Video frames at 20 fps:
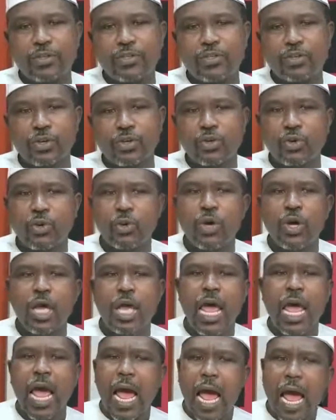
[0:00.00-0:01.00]
So,
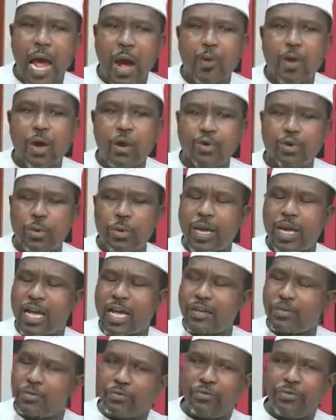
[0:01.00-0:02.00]
and we also began to
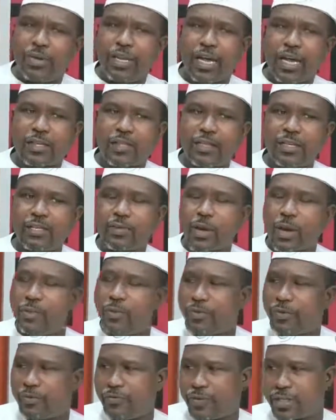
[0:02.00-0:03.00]
feel that things were moving
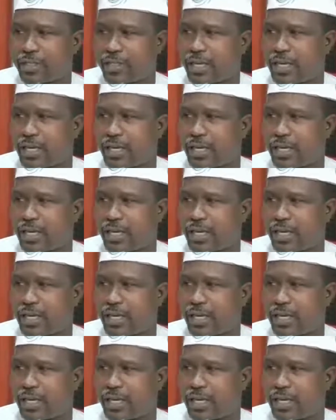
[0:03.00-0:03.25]
faster